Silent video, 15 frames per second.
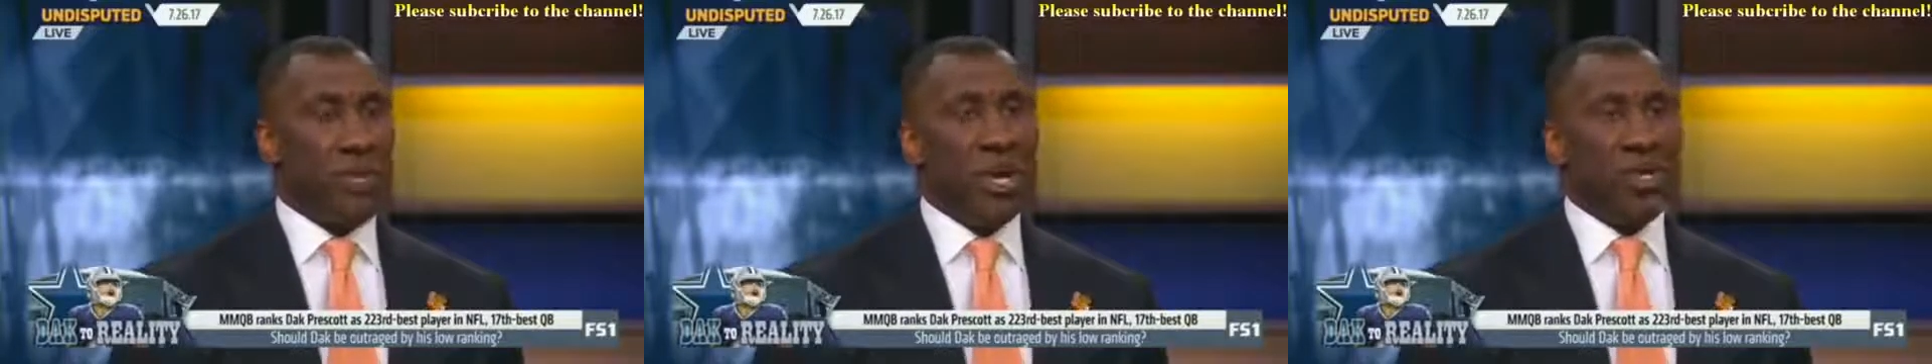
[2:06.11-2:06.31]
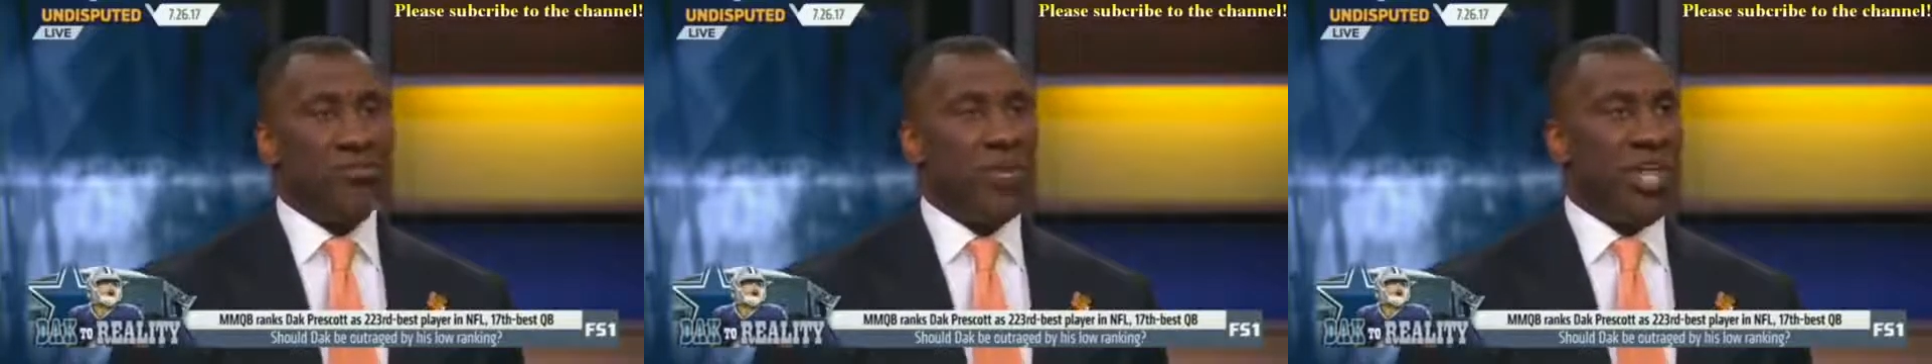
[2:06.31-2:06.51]

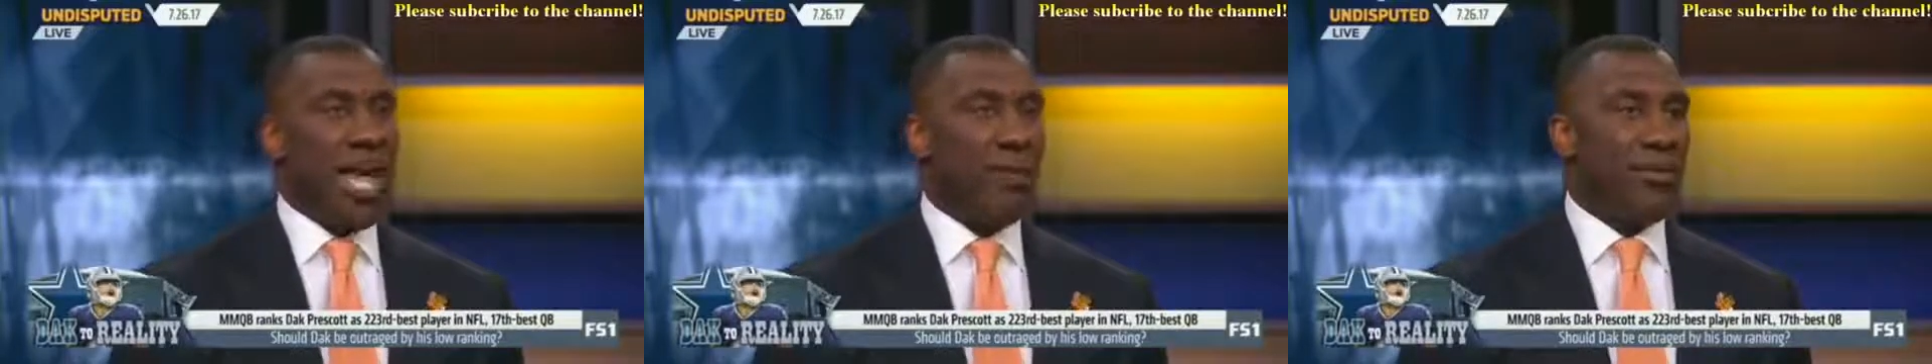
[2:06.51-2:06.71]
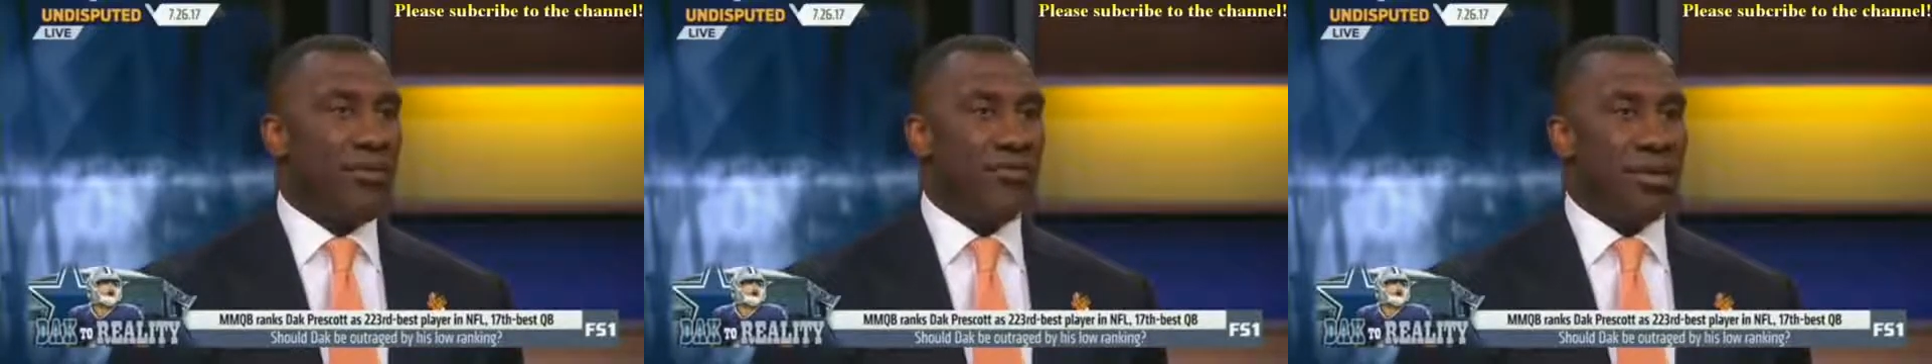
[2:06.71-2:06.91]
Because
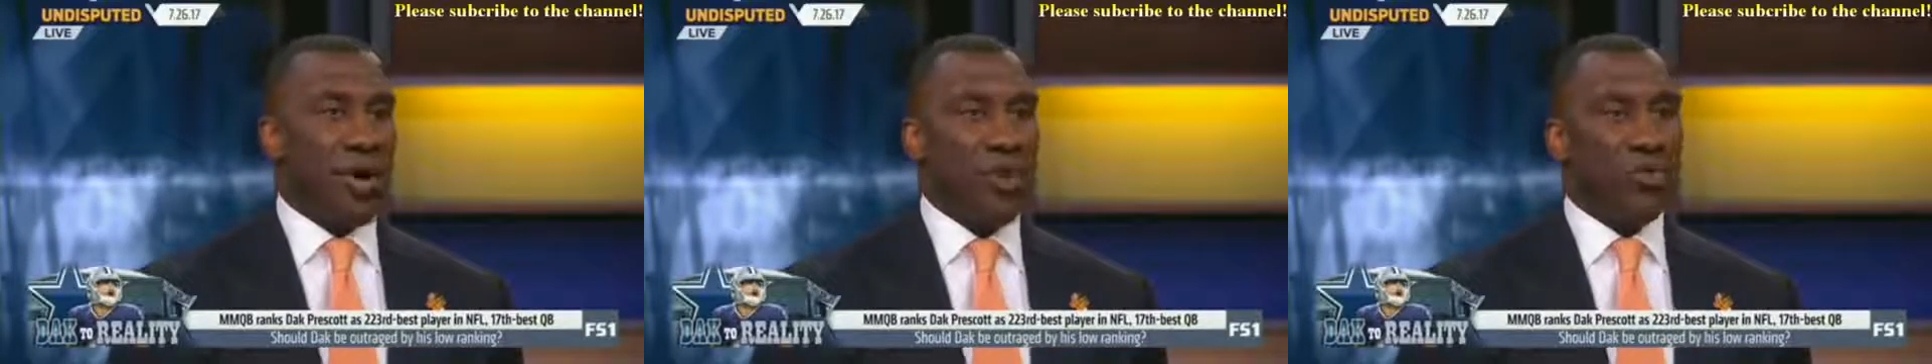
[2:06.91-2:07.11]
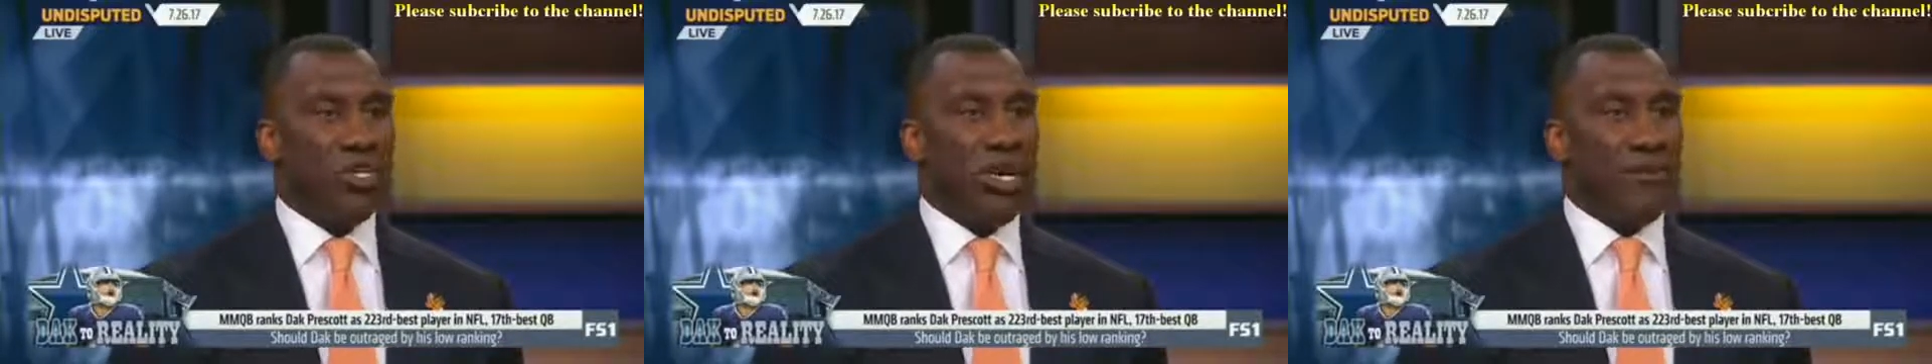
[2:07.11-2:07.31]
what happened if
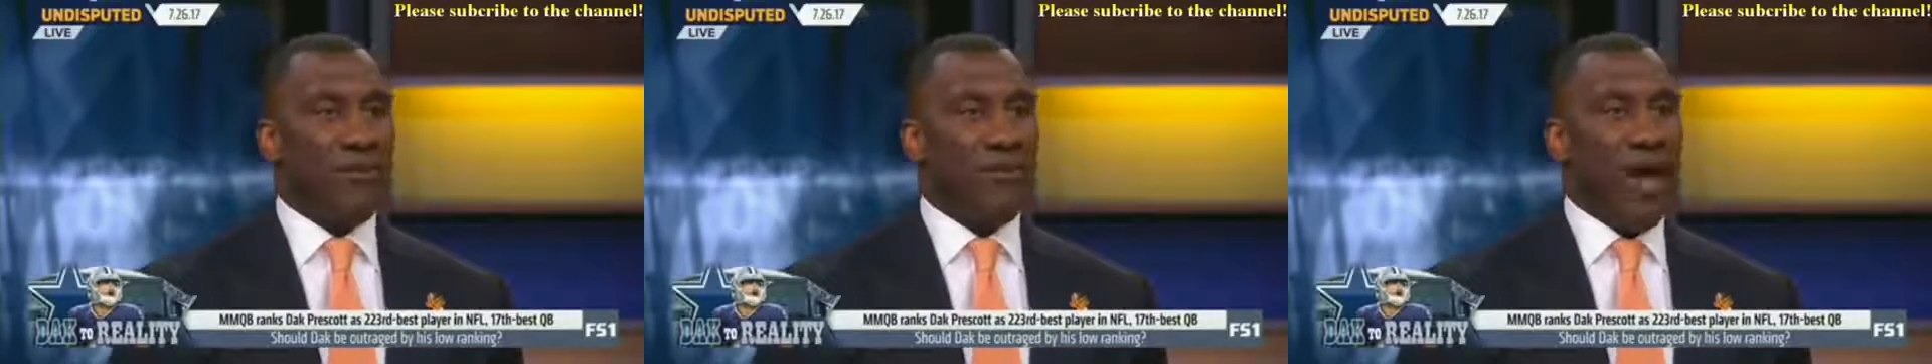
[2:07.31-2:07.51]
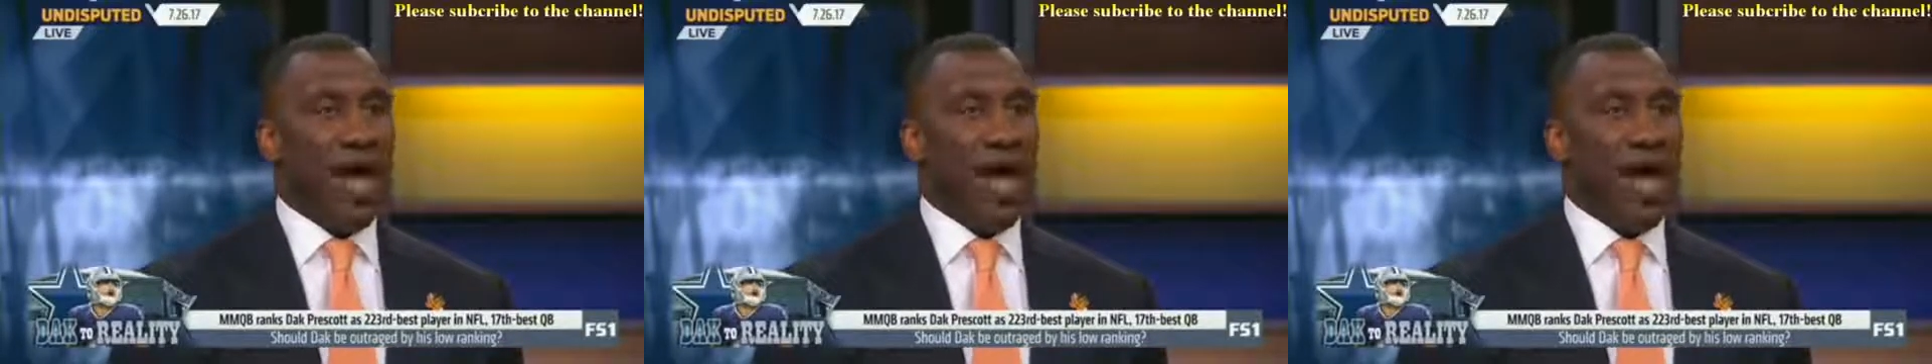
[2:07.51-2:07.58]
the coach gets